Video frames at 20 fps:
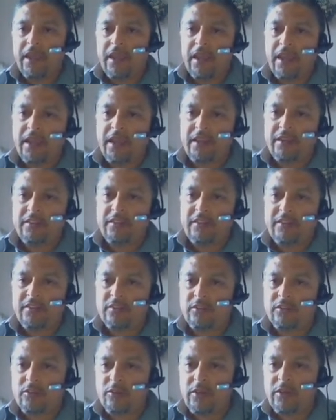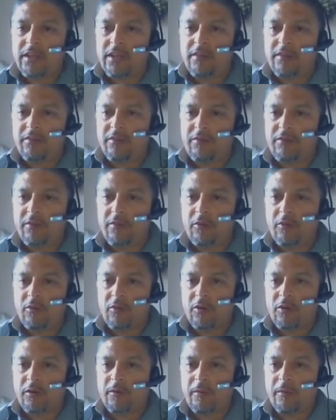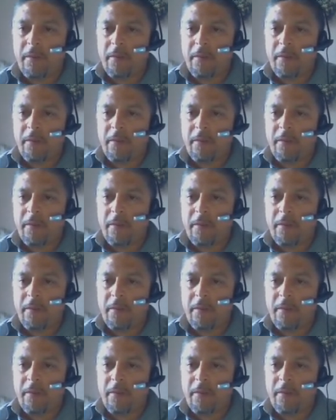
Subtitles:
And this is 3, 4,